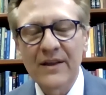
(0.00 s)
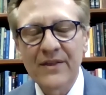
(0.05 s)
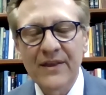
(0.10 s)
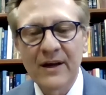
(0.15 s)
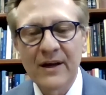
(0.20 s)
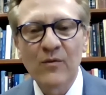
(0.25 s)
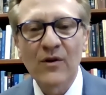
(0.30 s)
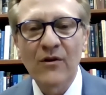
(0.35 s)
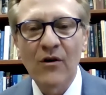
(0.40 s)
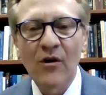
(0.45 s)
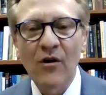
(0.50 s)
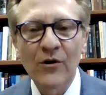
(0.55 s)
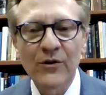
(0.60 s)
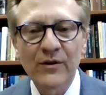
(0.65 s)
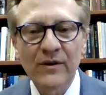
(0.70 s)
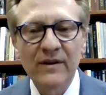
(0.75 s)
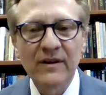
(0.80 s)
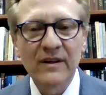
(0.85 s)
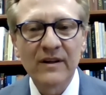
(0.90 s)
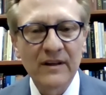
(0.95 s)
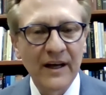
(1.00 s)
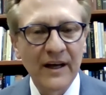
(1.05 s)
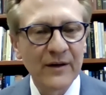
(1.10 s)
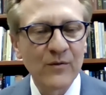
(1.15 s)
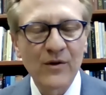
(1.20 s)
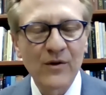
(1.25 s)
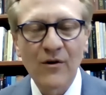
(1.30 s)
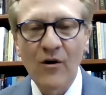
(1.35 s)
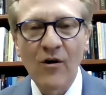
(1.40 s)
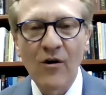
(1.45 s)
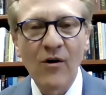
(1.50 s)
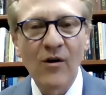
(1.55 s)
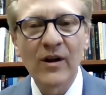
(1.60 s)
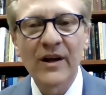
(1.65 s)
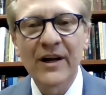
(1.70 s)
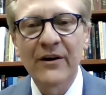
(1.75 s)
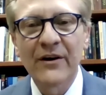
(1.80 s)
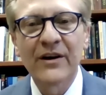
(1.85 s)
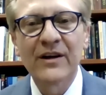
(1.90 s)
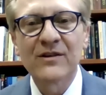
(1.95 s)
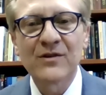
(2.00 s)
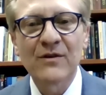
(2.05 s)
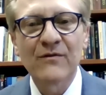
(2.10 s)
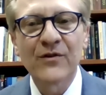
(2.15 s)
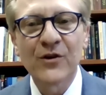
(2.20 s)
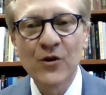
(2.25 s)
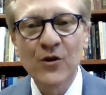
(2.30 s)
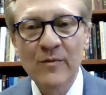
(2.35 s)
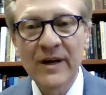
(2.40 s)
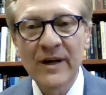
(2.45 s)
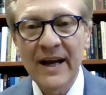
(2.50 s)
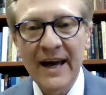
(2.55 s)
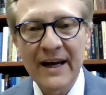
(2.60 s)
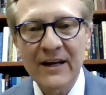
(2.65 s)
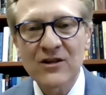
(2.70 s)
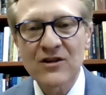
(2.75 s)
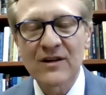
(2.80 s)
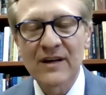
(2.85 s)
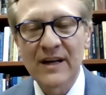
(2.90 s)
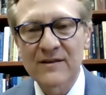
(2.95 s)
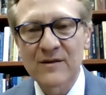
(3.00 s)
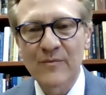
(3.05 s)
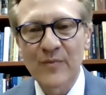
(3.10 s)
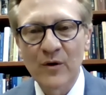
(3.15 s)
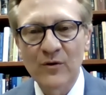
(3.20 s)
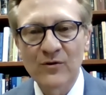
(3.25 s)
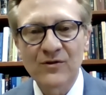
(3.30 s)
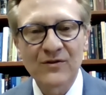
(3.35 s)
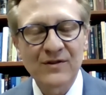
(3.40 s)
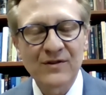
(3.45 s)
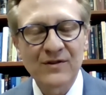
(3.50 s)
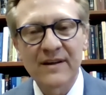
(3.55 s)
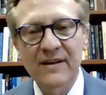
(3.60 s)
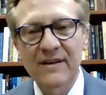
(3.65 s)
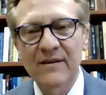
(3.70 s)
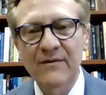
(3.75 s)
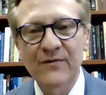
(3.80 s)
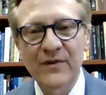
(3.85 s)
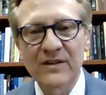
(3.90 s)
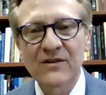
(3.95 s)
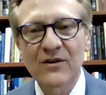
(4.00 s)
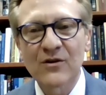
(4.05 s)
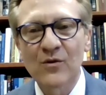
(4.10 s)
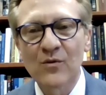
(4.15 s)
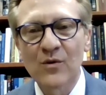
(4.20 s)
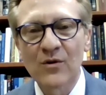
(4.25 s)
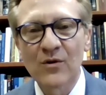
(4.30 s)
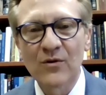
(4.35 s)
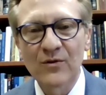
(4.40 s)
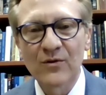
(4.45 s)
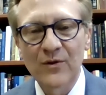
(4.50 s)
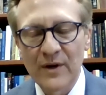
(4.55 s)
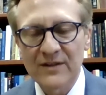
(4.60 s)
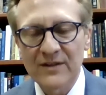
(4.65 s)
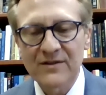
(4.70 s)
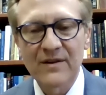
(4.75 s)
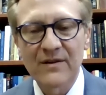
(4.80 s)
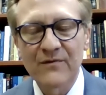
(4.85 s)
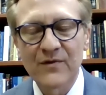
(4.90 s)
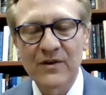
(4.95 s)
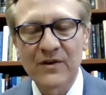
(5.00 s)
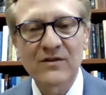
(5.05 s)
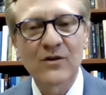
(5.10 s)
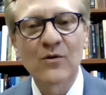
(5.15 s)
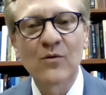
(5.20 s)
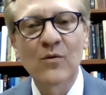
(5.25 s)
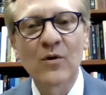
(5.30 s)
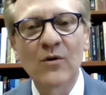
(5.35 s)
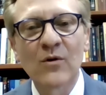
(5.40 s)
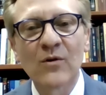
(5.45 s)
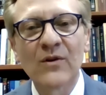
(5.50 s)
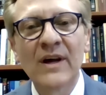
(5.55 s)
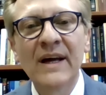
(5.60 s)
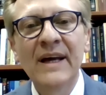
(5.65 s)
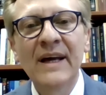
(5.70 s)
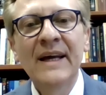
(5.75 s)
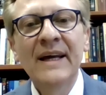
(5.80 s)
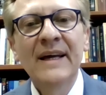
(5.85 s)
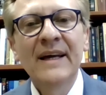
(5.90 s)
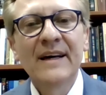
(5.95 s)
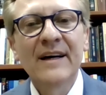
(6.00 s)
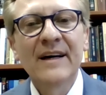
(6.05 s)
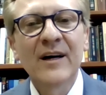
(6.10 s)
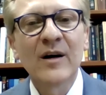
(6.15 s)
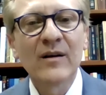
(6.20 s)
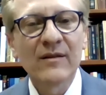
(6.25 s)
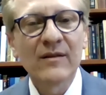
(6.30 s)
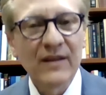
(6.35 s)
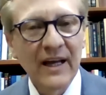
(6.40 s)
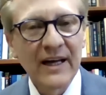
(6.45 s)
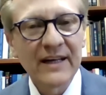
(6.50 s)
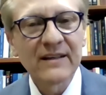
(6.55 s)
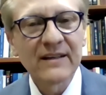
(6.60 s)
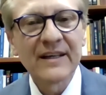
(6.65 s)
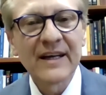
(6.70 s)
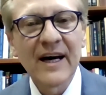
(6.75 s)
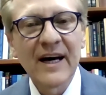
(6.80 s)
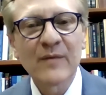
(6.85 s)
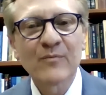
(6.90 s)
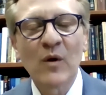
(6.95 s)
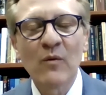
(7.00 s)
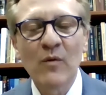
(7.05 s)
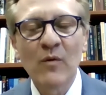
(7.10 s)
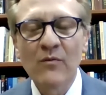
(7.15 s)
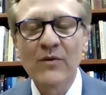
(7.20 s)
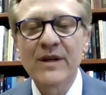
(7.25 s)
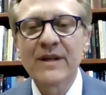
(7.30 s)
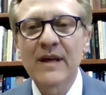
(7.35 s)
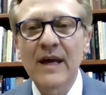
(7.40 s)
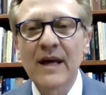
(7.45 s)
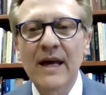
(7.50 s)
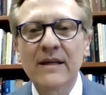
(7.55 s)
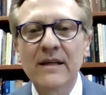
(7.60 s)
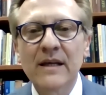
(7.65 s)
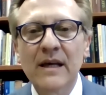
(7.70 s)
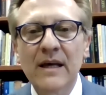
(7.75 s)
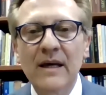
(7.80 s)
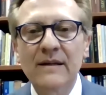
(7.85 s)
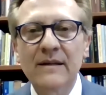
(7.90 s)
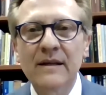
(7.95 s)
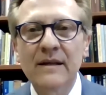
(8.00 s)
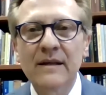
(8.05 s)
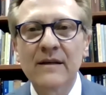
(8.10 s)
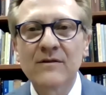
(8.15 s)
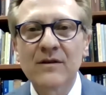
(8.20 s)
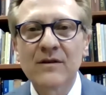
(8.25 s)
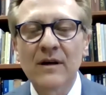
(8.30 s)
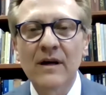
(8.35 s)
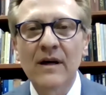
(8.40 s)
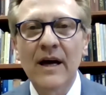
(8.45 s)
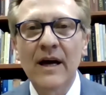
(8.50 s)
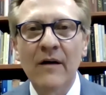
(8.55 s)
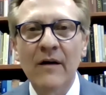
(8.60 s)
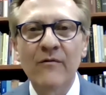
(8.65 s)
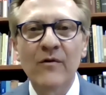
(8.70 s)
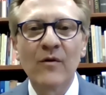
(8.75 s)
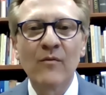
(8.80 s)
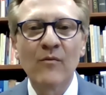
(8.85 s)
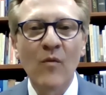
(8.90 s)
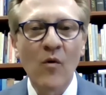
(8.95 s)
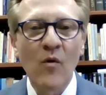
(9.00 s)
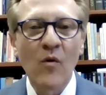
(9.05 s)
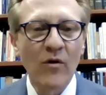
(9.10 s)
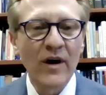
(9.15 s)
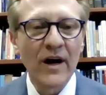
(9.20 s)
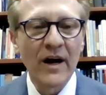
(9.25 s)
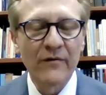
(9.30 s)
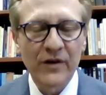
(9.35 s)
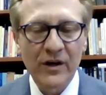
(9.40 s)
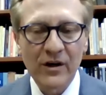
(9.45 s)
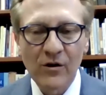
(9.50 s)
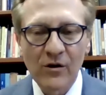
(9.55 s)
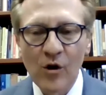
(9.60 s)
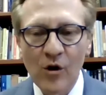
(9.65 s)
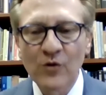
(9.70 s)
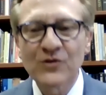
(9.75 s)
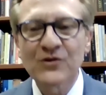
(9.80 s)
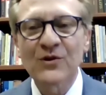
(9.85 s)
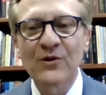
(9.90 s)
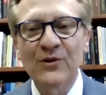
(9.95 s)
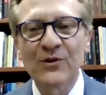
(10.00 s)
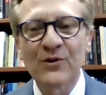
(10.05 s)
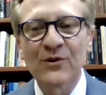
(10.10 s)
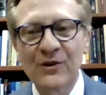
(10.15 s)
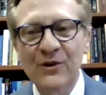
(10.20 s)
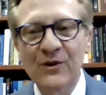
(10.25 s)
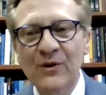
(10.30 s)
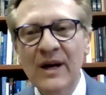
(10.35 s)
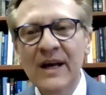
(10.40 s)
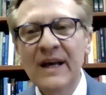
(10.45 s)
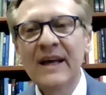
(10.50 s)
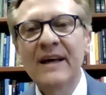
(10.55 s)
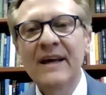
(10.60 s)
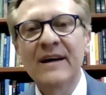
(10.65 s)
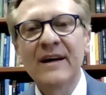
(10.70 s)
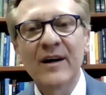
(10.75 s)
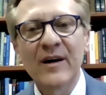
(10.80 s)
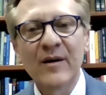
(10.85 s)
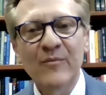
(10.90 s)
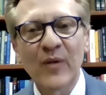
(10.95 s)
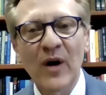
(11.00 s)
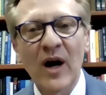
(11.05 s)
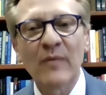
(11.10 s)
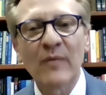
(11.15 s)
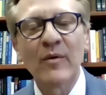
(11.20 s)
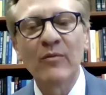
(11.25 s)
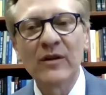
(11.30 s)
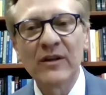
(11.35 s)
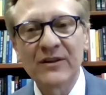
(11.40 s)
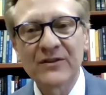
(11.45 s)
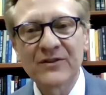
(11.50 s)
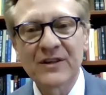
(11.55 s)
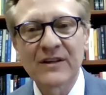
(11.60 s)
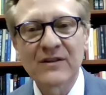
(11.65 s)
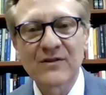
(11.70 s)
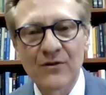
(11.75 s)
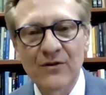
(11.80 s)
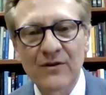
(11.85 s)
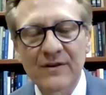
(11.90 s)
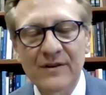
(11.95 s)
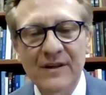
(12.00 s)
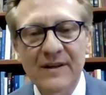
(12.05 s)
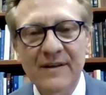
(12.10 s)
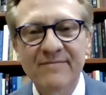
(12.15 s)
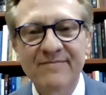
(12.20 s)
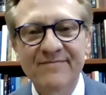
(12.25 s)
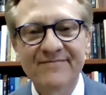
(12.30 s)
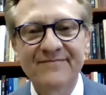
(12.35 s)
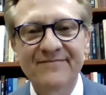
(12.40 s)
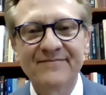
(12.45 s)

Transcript: I think with all, like with all areas of human action, as opposed to say the physical world, the rest of the physical world, uh, likely not, but what we can get is uh, ever more, ever closer to uh, probabilistic certainty.